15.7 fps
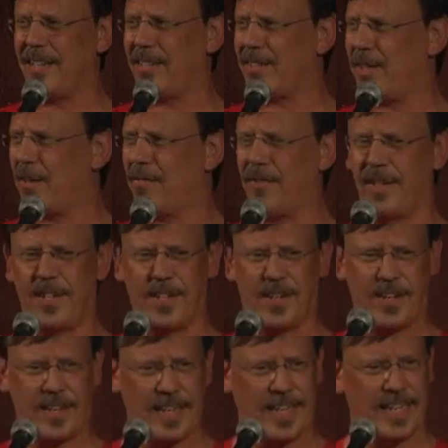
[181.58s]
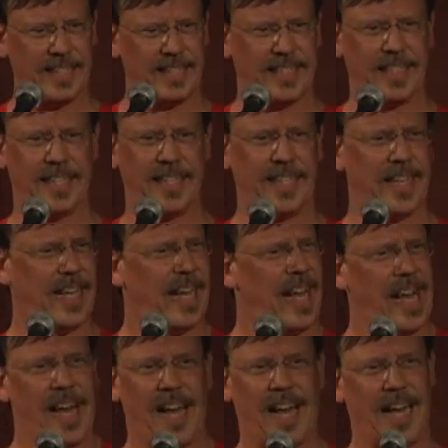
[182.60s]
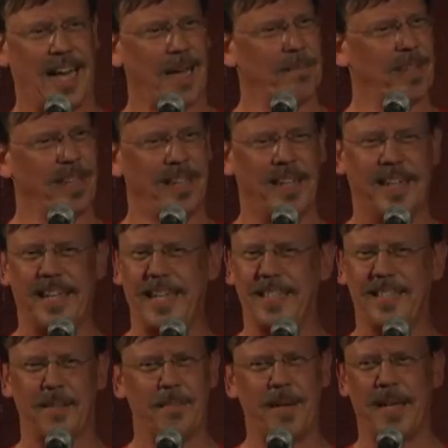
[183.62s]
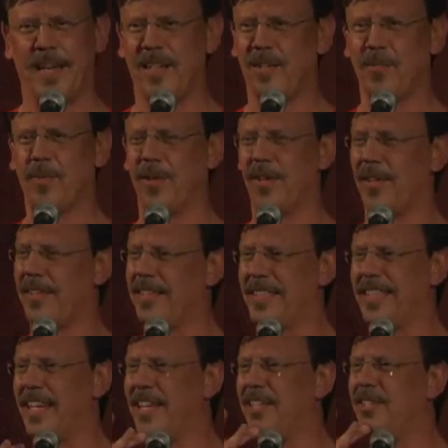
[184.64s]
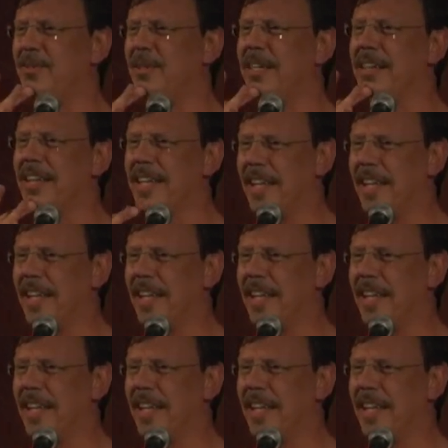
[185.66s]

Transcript: look over at her, and I say, I'm the luckiest man in the world. This is how you do it.